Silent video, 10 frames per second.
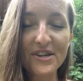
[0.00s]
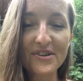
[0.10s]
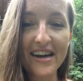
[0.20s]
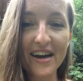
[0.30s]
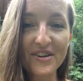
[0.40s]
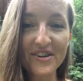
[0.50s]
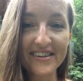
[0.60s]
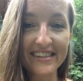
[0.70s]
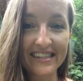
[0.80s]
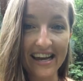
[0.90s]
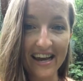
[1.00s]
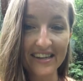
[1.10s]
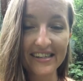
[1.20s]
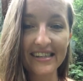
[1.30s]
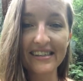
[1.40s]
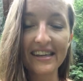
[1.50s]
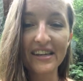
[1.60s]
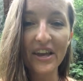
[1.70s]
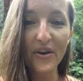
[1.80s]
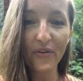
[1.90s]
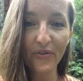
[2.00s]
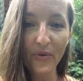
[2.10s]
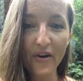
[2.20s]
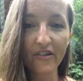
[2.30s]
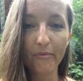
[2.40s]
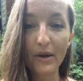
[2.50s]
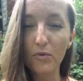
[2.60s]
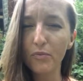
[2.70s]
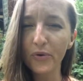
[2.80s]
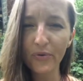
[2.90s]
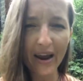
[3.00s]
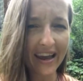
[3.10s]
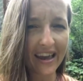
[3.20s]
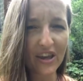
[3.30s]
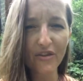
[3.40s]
to understand is that if you have been praying,